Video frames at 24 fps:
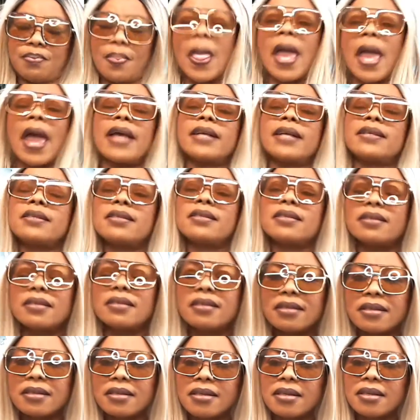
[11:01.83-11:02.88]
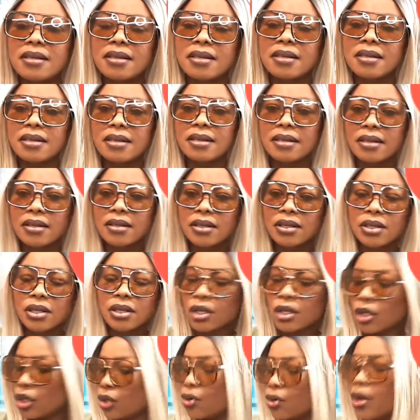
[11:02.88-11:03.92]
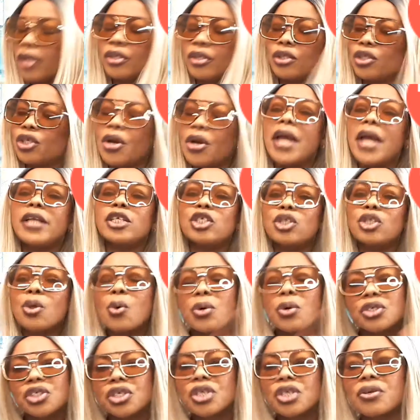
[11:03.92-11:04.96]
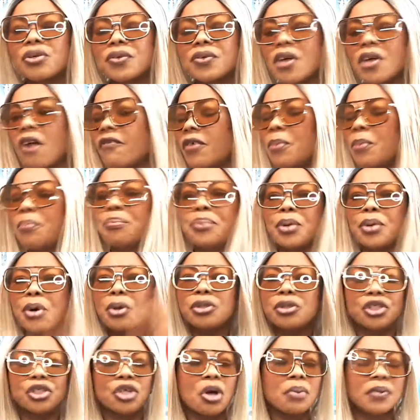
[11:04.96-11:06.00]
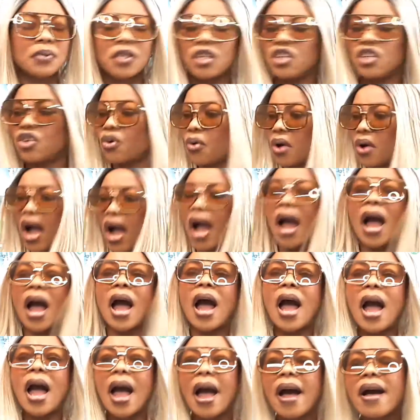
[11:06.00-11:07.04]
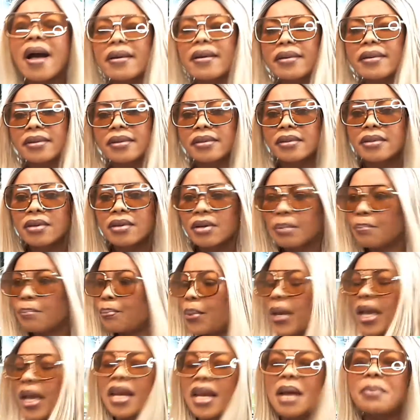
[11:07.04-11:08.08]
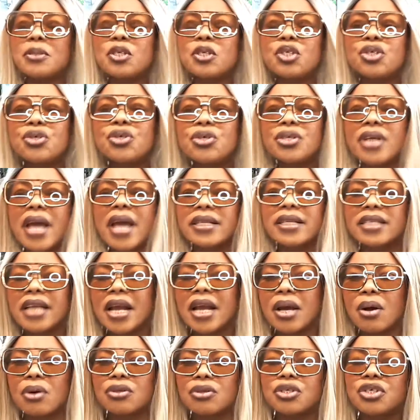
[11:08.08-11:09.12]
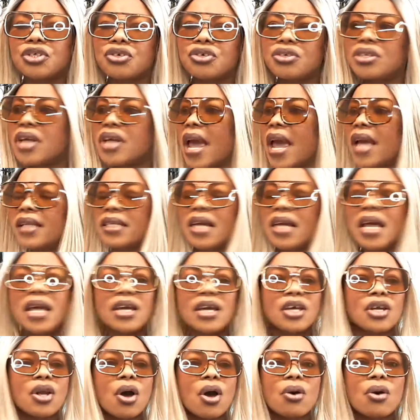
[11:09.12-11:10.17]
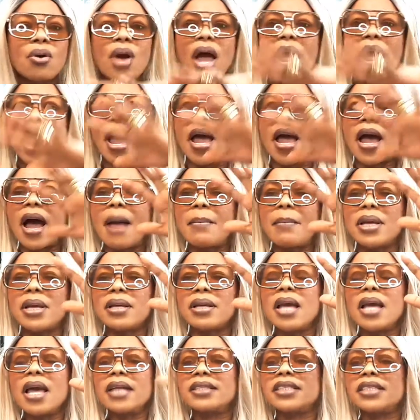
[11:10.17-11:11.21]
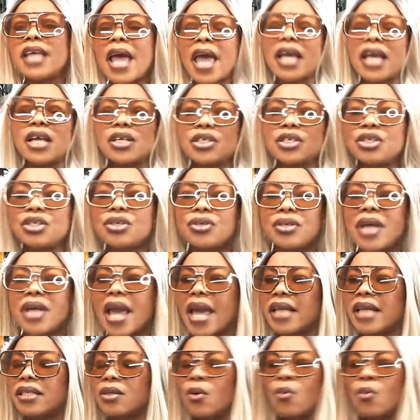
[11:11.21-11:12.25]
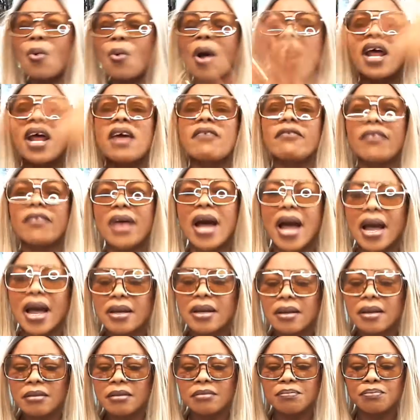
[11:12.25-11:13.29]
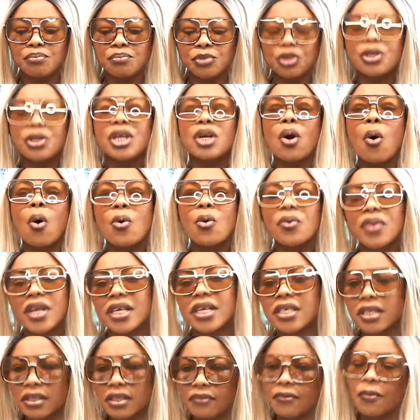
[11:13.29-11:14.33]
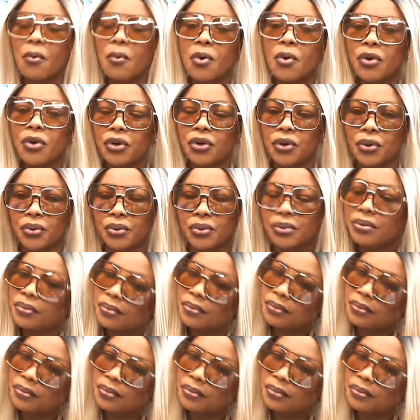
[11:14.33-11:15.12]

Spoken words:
Yes, you're indulging yourself in blowjobs in your car, picking up students, Lagos students, tech students, whatever, doing all this for you,